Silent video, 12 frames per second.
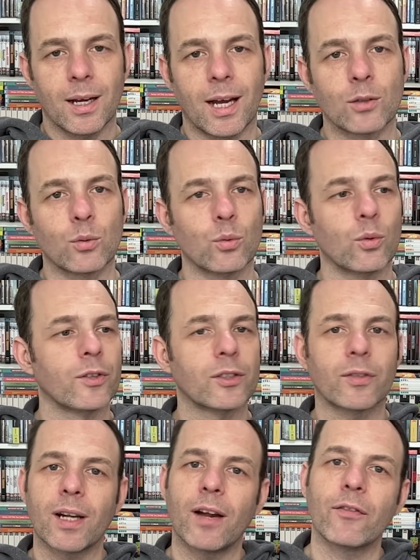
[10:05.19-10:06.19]
I don't know if it's
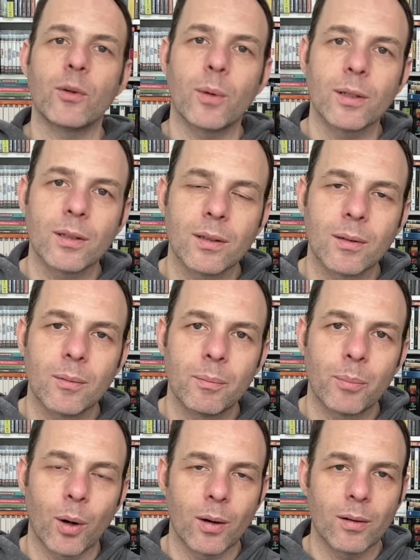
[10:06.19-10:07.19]
for everyone,
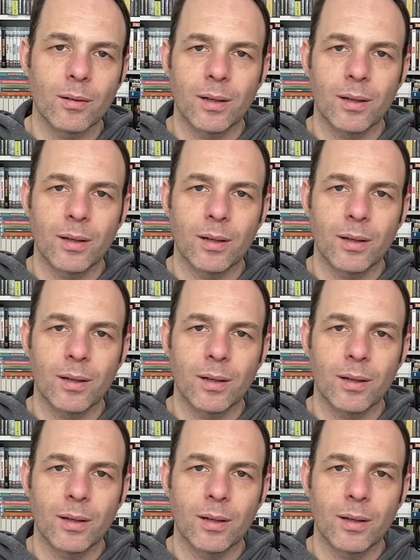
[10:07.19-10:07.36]
but